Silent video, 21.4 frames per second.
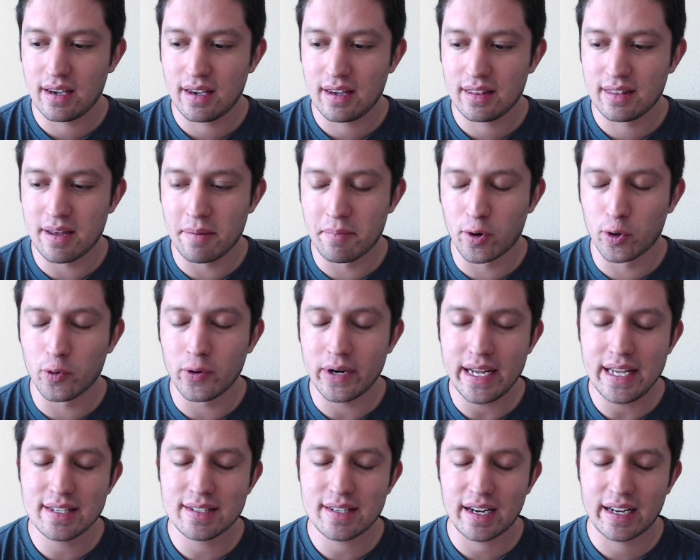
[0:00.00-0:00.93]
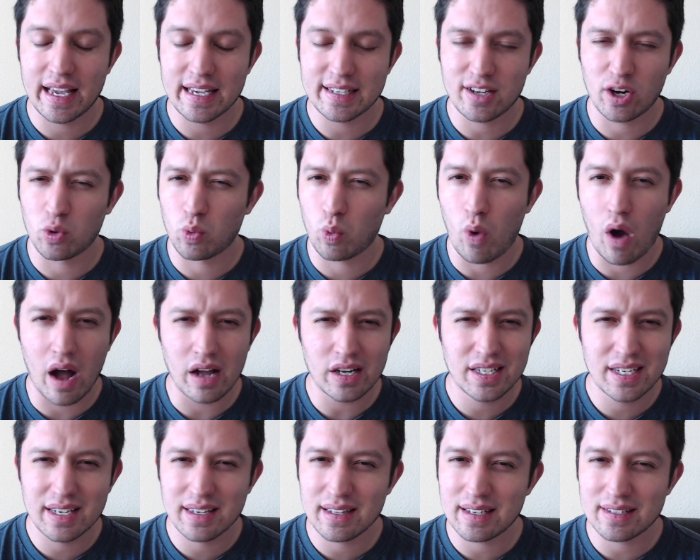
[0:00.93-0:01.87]
The Marines, I guess, are
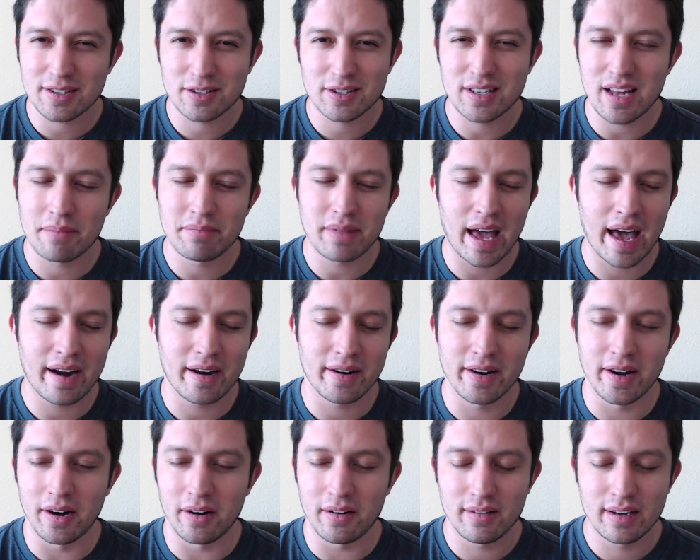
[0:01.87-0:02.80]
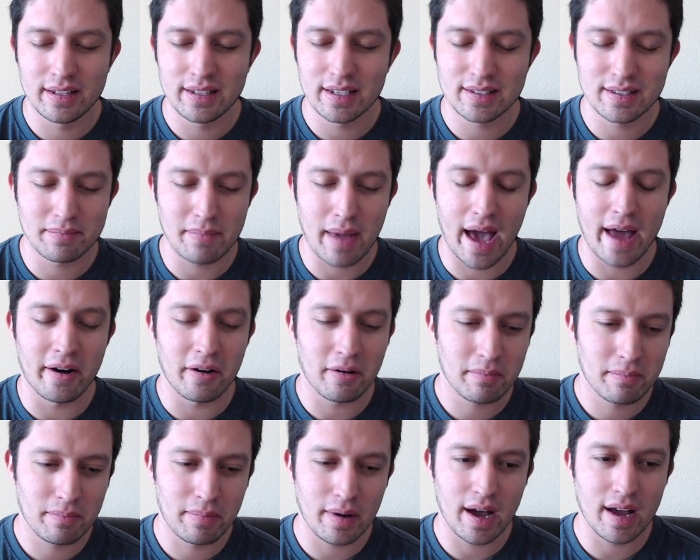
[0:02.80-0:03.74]
watching this or something. I don't know. It doesn't matter.
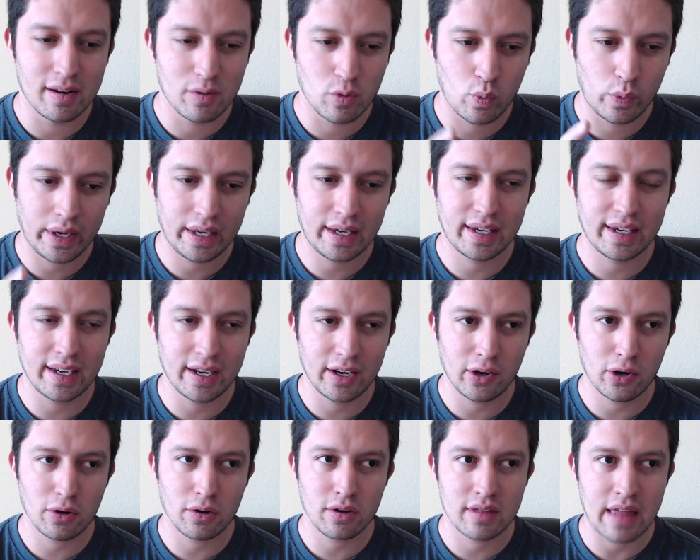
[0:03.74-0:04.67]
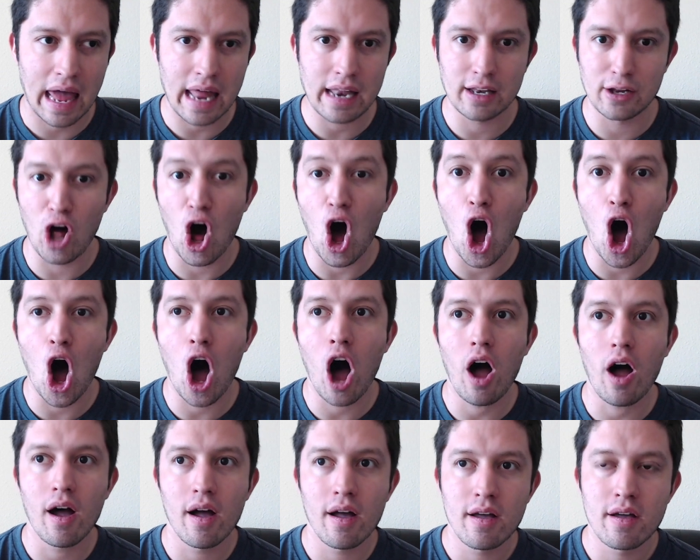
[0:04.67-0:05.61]
But we hear that
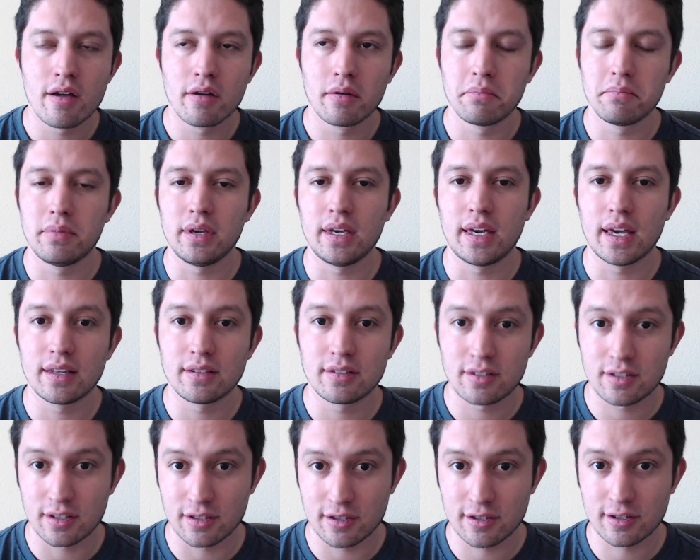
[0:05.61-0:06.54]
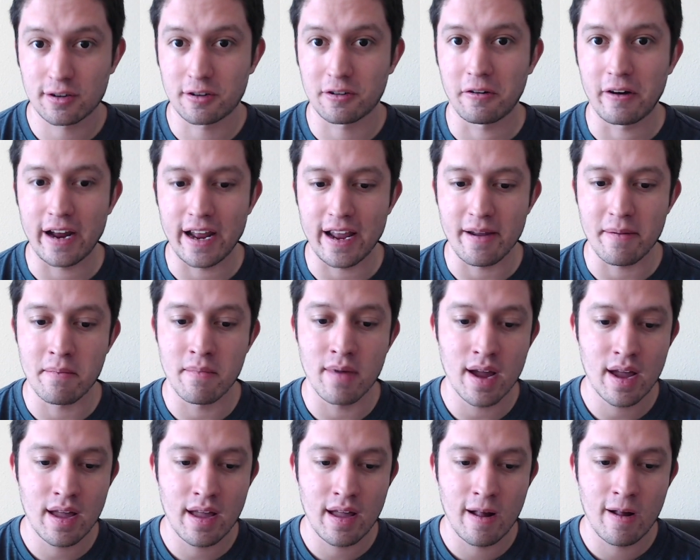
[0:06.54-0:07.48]
Law begins to scream.
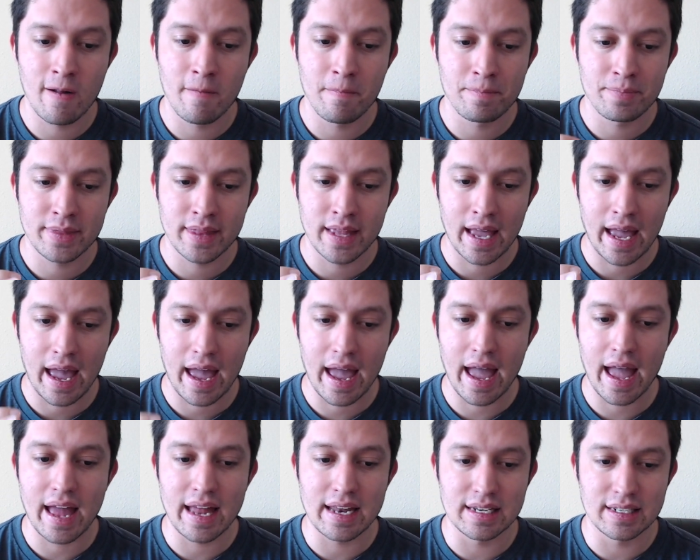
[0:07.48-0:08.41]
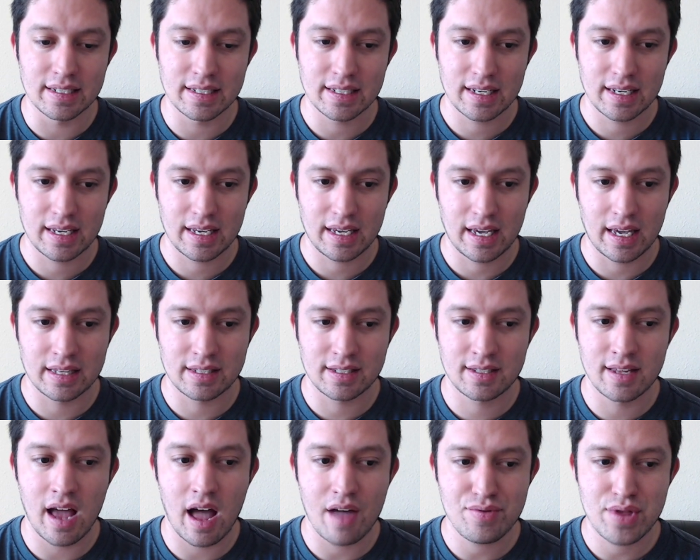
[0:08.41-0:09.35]
And it's
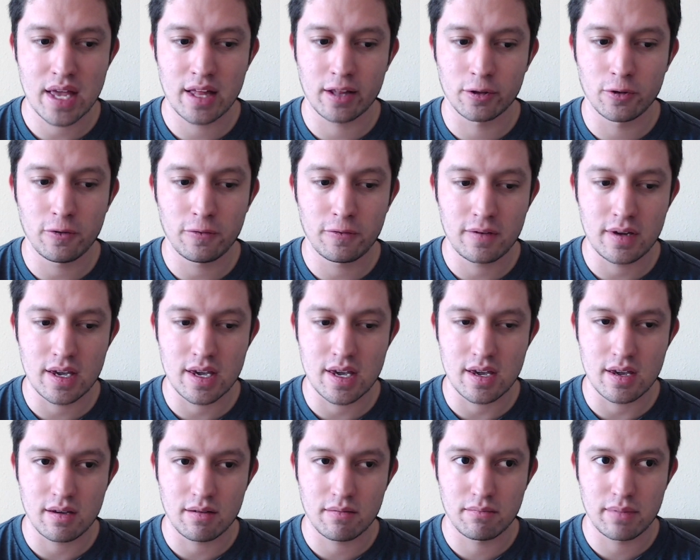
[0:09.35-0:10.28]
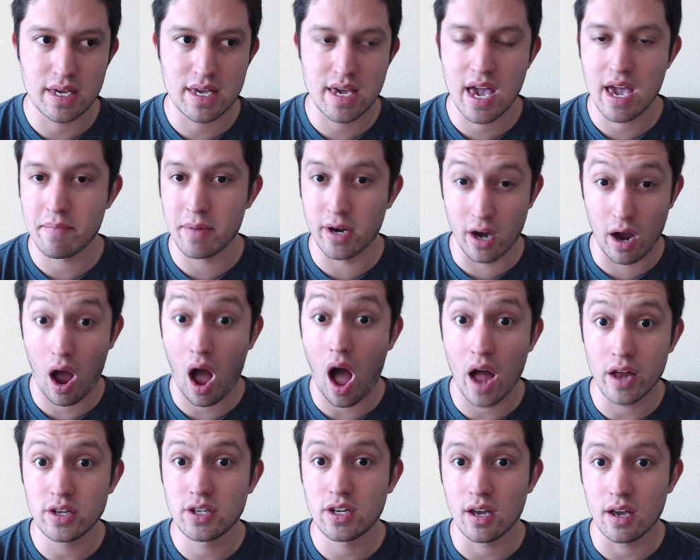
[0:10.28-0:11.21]
not that Luffy became
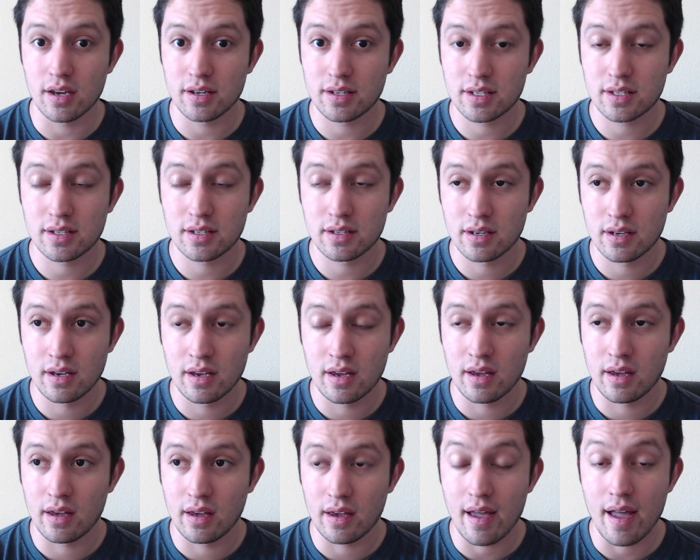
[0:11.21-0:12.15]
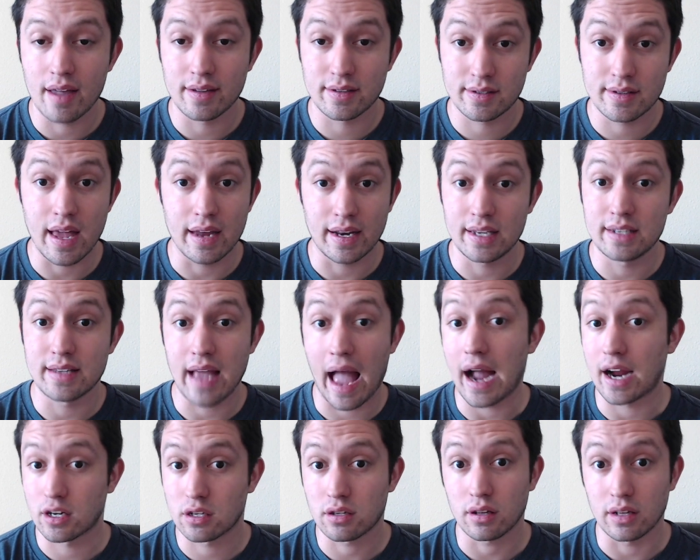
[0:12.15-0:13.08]
unconscious. It's that he's
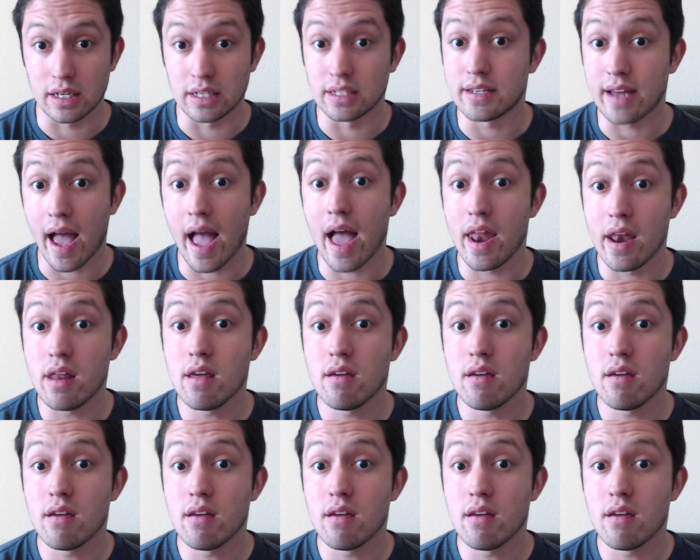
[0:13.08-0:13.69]
actually dead.